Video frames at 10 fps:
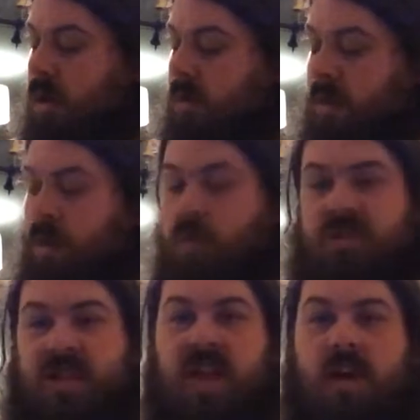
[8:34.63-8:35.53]
but we'll
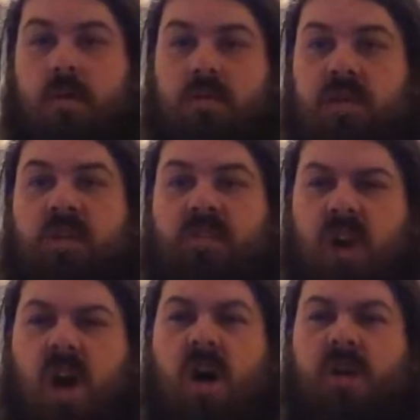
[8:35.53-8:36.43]
see how
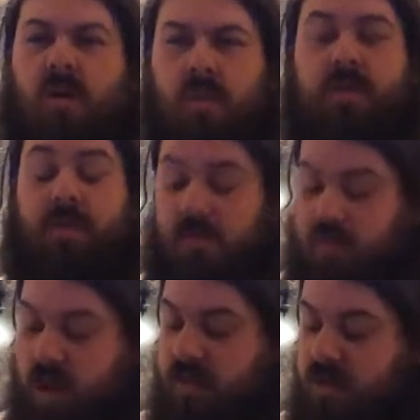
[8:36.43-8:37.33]
dark. I want it to be a
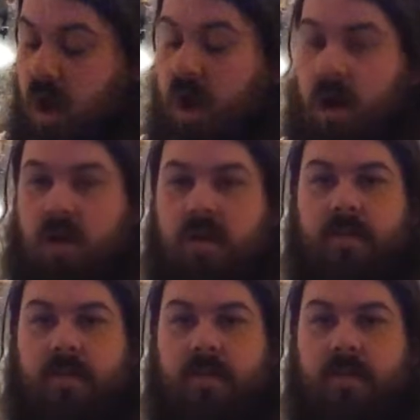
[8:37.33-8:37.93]
really dark